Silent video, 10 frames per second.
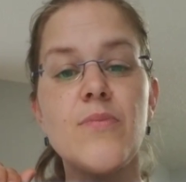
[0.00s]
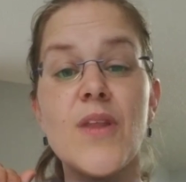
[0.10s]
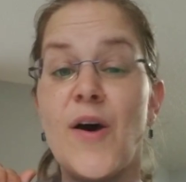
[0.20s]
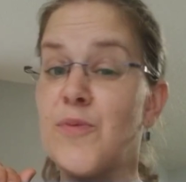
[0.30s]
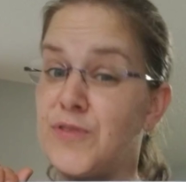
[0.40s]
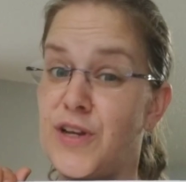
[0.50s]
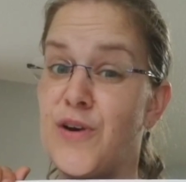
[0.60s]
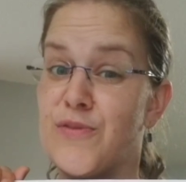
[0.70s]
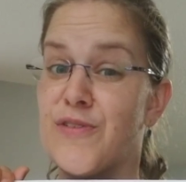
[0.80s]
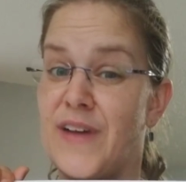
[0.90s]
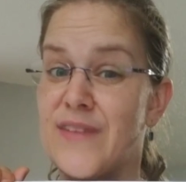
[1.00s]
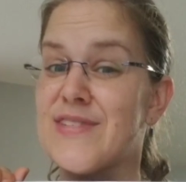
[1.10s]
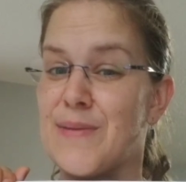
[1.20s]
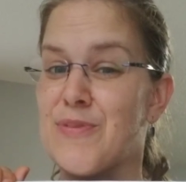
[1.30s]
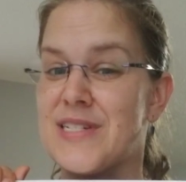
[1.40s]
hopefully over 5
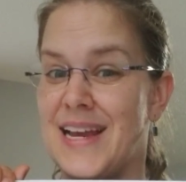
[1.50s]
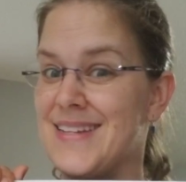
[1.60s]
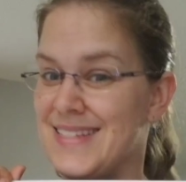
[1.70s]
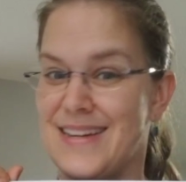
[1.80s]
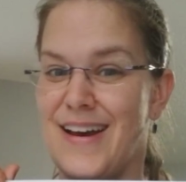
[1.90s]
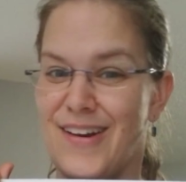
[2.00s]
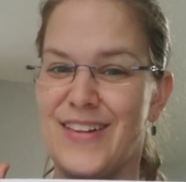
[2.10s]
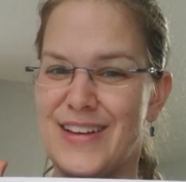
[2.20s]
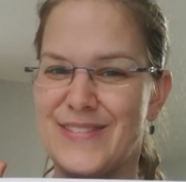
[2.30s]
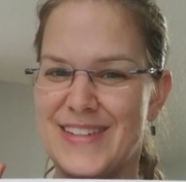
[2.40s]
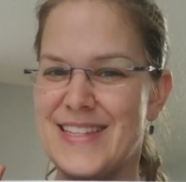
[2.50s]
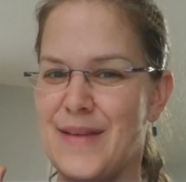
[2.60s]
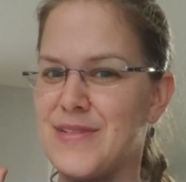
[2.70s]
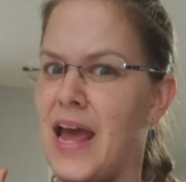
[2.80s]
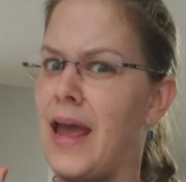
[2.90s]
separate days and not all on the
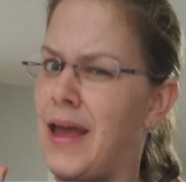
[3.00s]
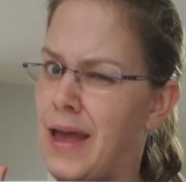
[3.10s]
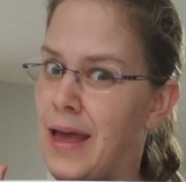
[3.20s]
same day.